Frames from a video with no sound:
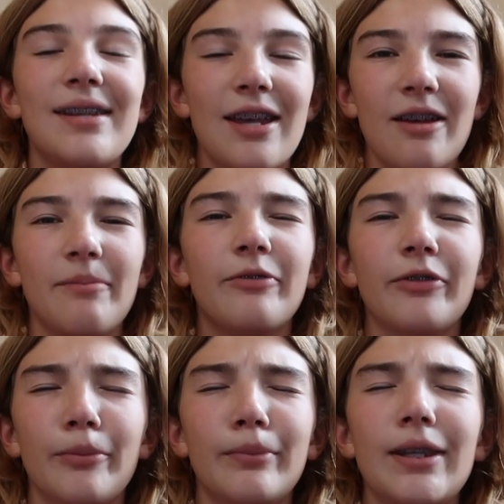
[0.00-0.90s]
tip
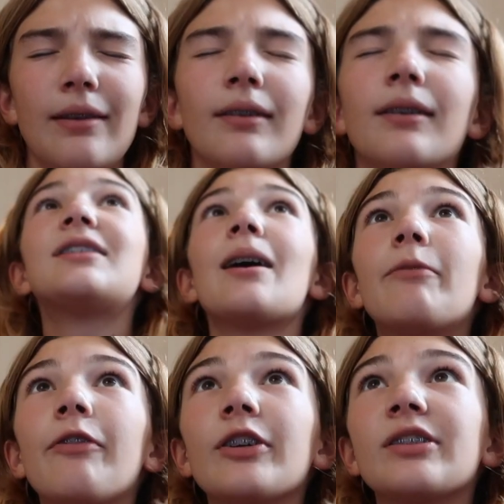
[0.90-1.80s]
from me. Sub
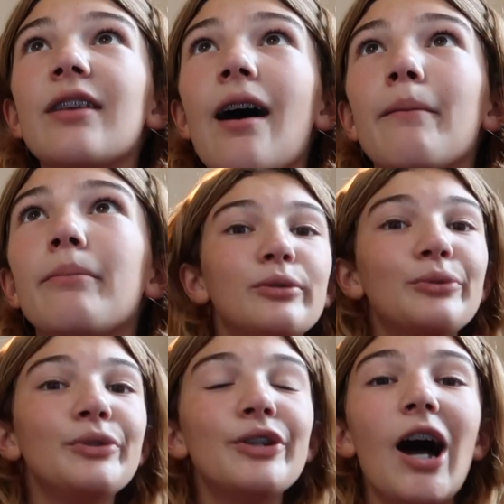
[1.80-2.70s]
for sub.
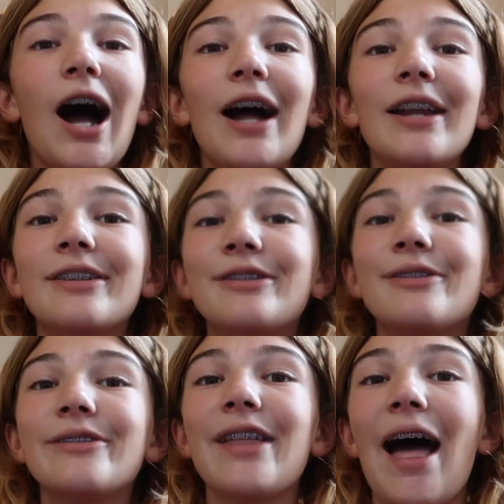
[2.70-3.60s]
Do not
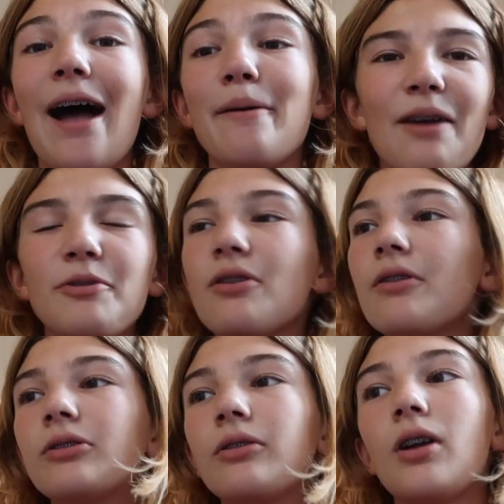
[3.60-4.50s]
do that. I was
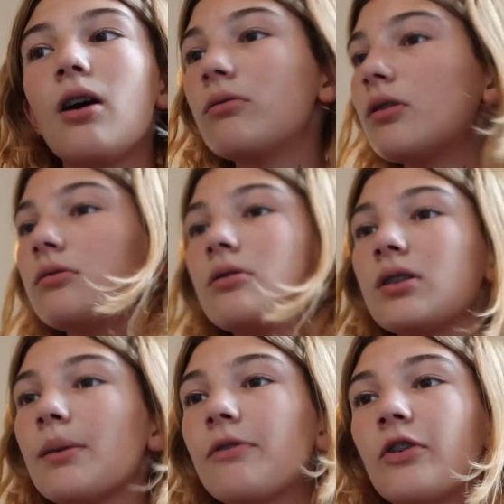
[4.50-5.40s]
always told, oh, don't do
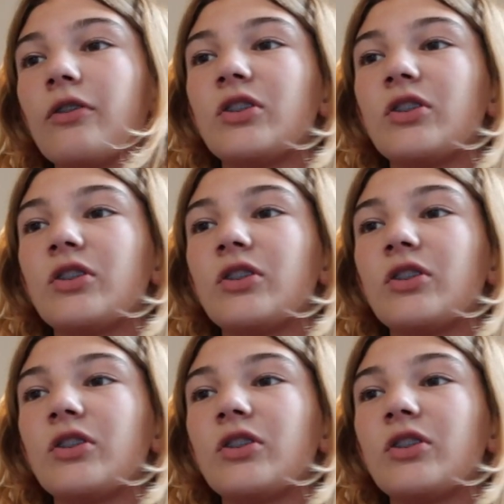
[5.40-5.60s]
sub for